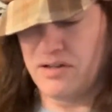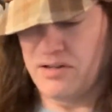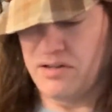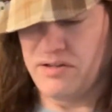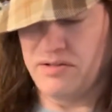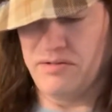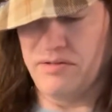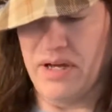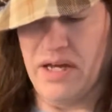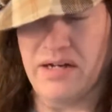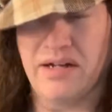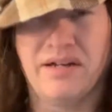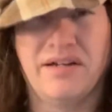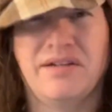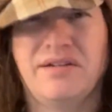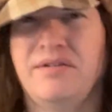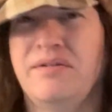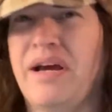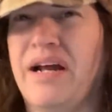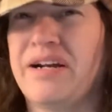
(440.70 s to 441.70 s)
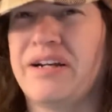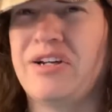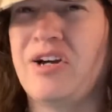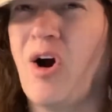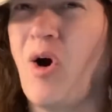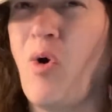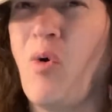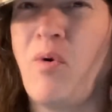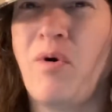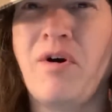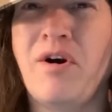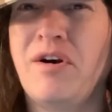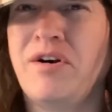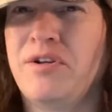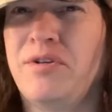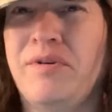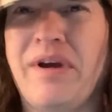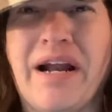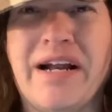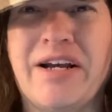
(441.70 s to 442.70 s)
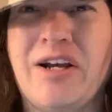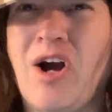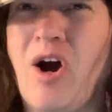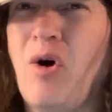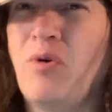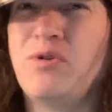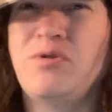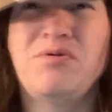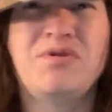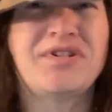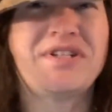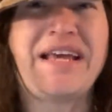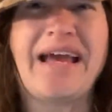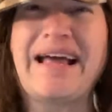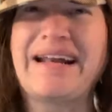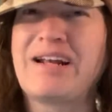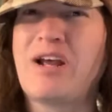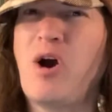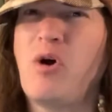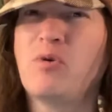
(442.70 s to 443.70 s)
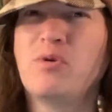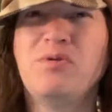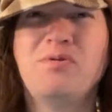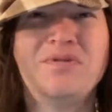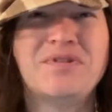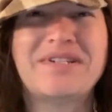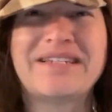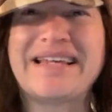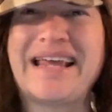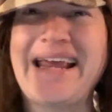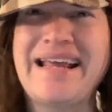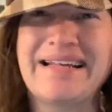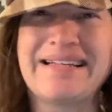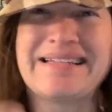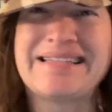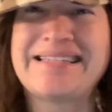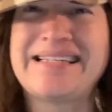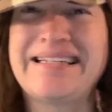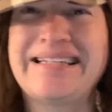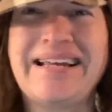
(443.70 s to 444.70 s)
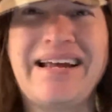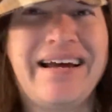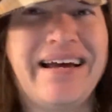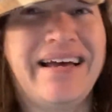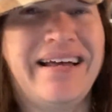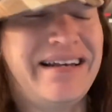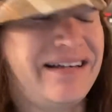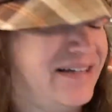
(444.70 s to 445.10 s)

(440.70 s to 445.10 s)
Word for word: You gotta, you gotta go. You gotta go. You just gotta go. You just can't sit there and